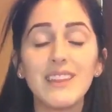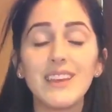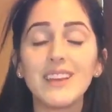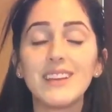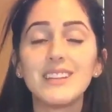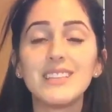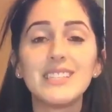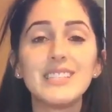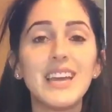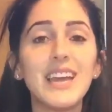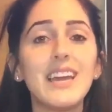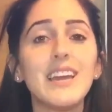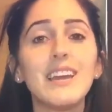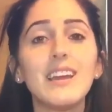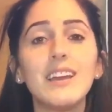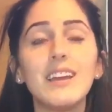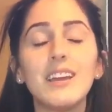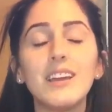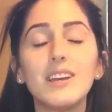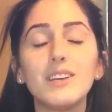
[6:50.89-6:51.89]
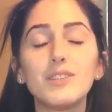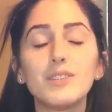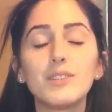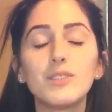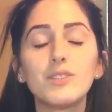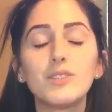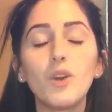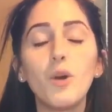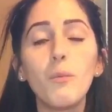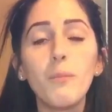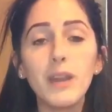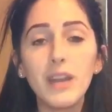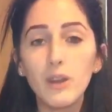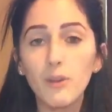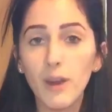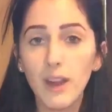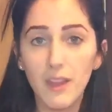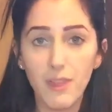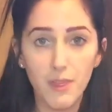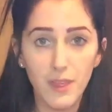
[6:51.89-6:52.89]
they contain so many
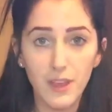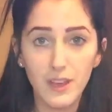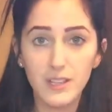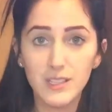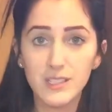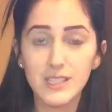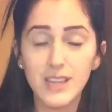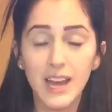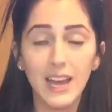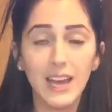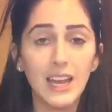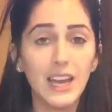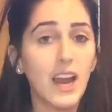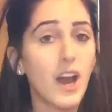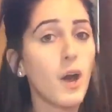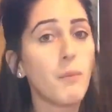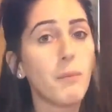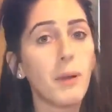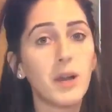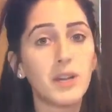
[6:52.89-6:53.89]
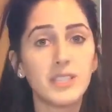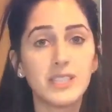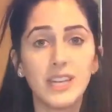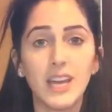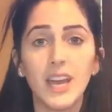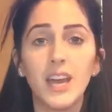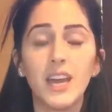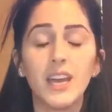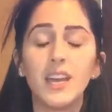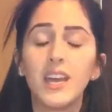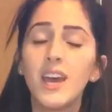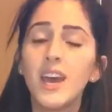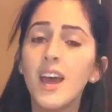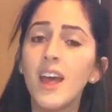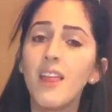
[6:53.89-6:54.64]
great things that can help our skin.